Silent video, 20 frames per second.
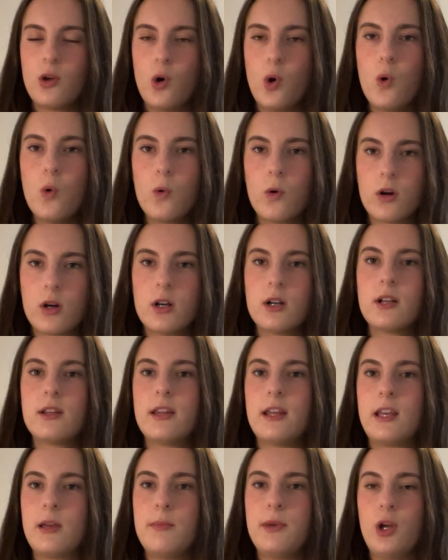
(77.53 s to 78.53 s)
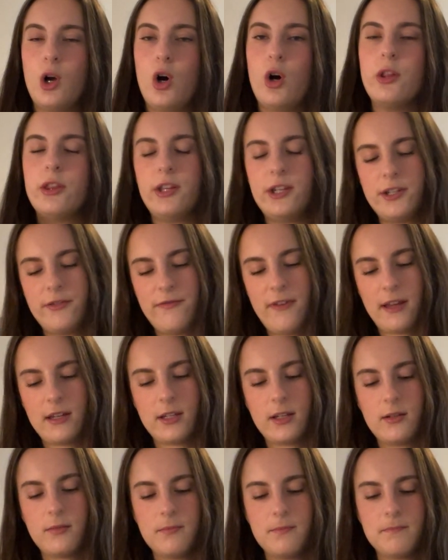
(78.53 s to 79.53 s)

or they can be called the defendant.